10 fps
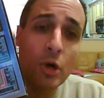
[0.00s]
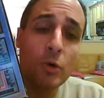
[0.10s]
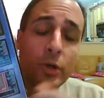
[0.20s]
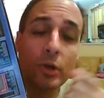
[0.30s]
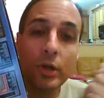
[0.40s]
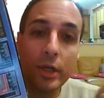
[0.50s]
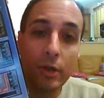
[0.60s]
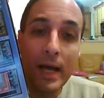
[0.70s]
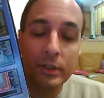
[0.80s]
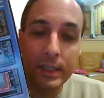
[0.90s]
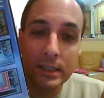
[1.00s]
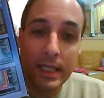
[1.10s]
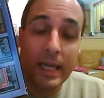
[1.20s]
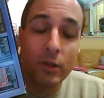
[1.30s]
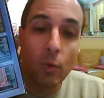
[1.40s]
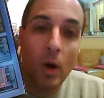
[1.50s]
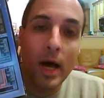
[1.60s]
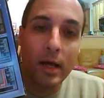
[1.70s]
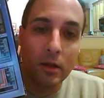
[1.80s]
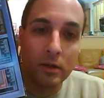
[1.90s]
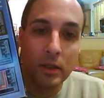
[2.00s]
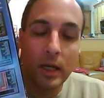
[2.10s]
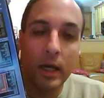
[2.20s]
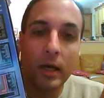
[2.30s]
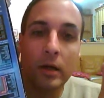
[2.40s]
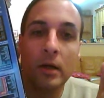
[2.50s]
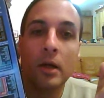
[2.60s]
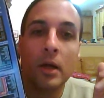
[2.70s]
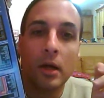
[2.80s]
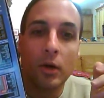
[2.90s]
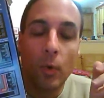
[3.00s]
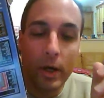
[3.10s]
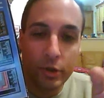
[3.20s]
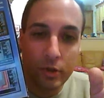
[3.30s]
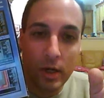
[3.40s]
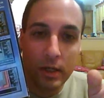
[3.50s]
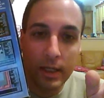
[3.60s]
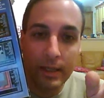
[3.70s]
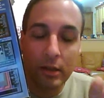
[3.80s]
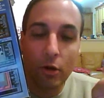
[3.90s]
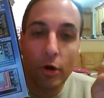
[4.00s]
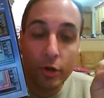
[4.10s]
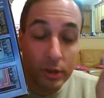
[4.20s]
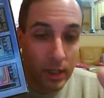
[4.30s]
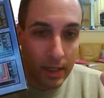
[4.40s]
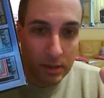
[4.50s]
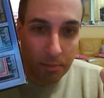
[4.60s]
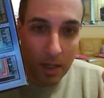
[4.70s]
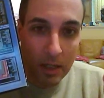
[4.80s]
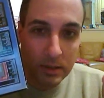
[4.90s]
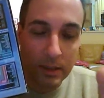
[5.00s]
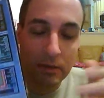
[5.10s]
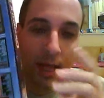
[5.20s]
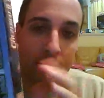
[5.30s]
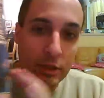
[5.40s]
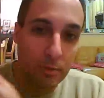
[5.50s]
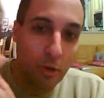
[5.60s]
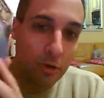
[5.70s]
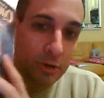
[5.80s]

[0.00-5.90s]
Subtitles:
So you'll actually see in the wild Questron in the larger size box and the